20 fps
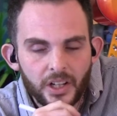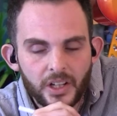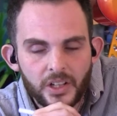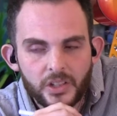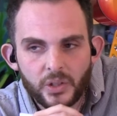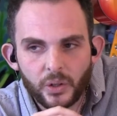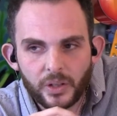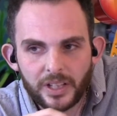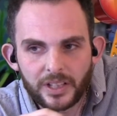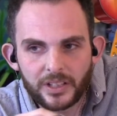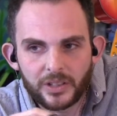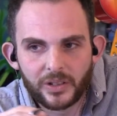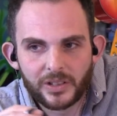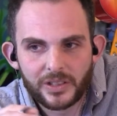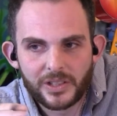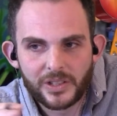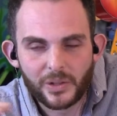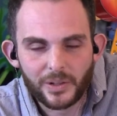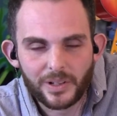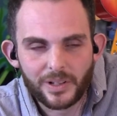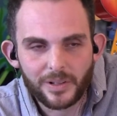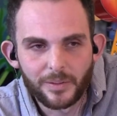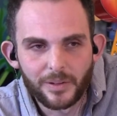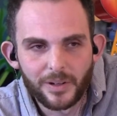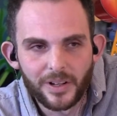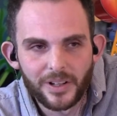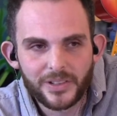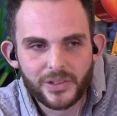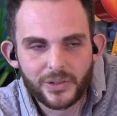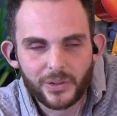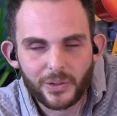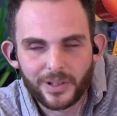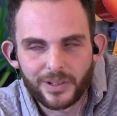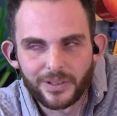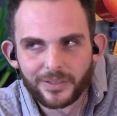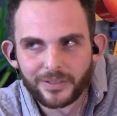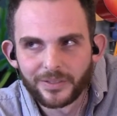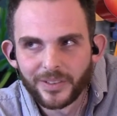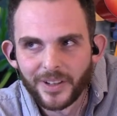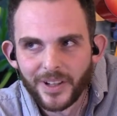So can you sort
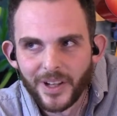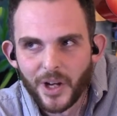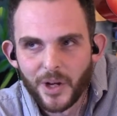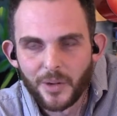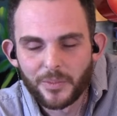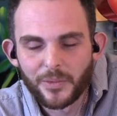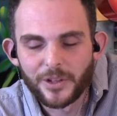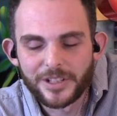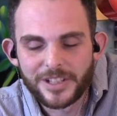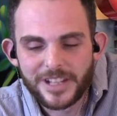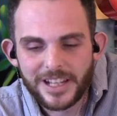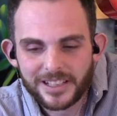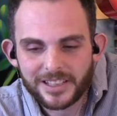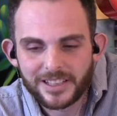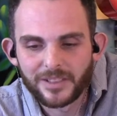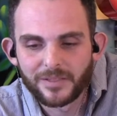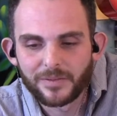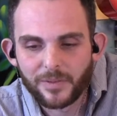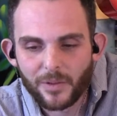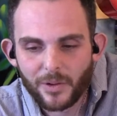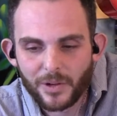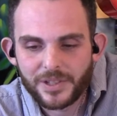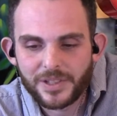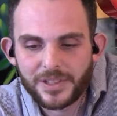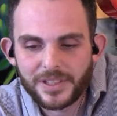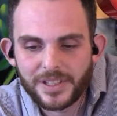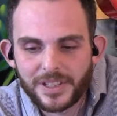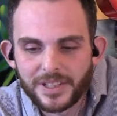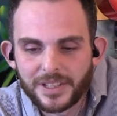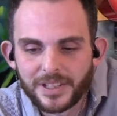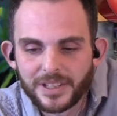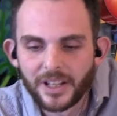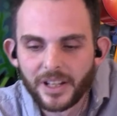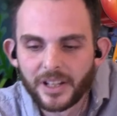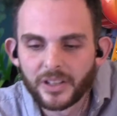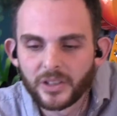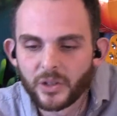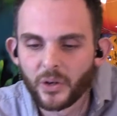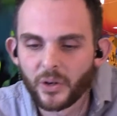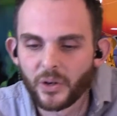of predict and foresee
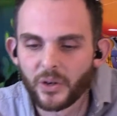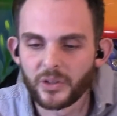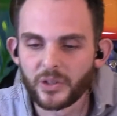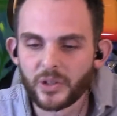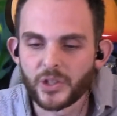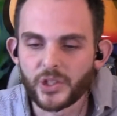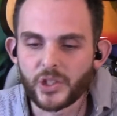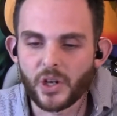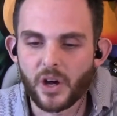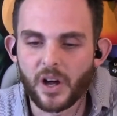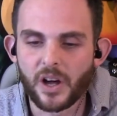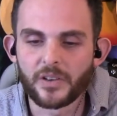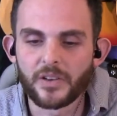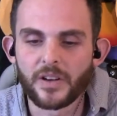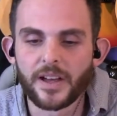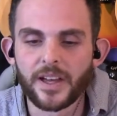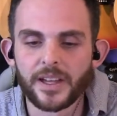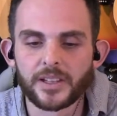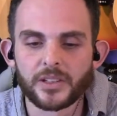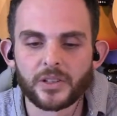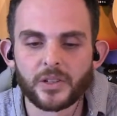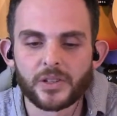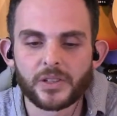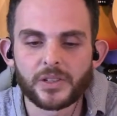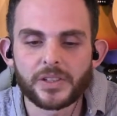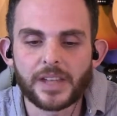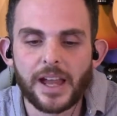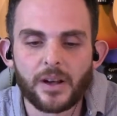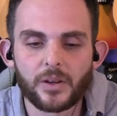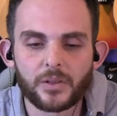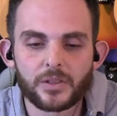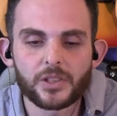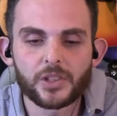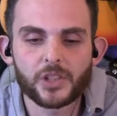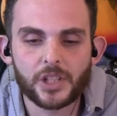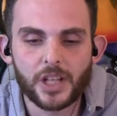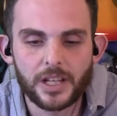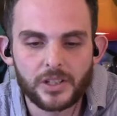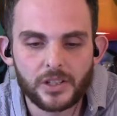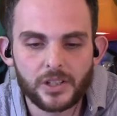your genre and your sound
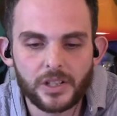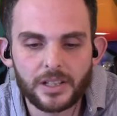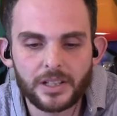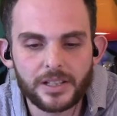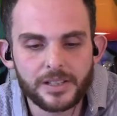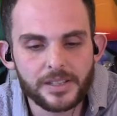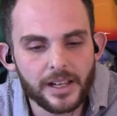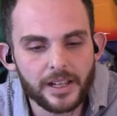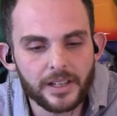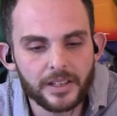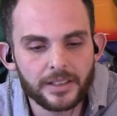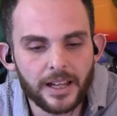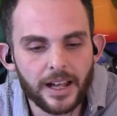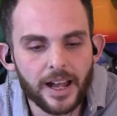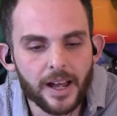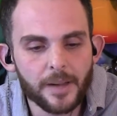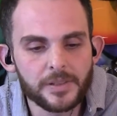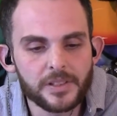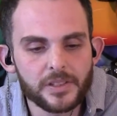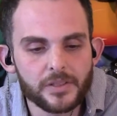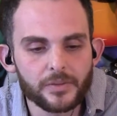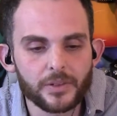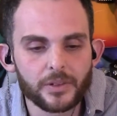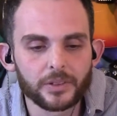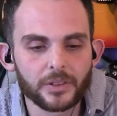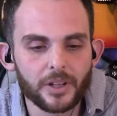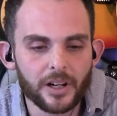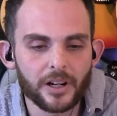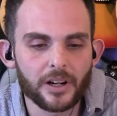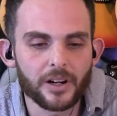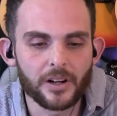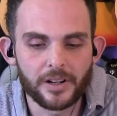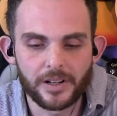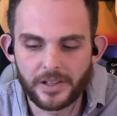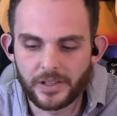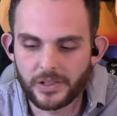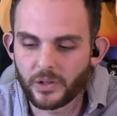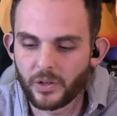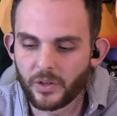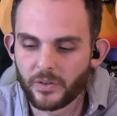changing? Because that happens for a lot of
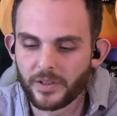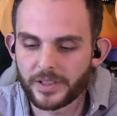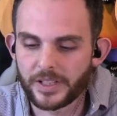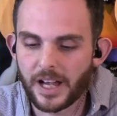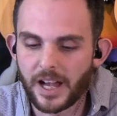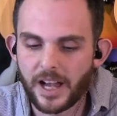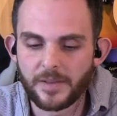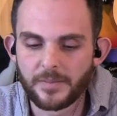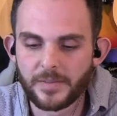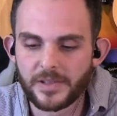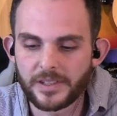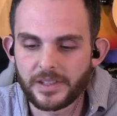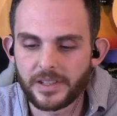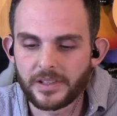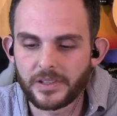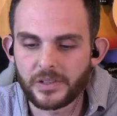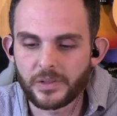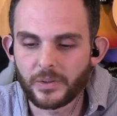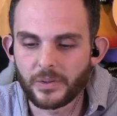artists over time, as they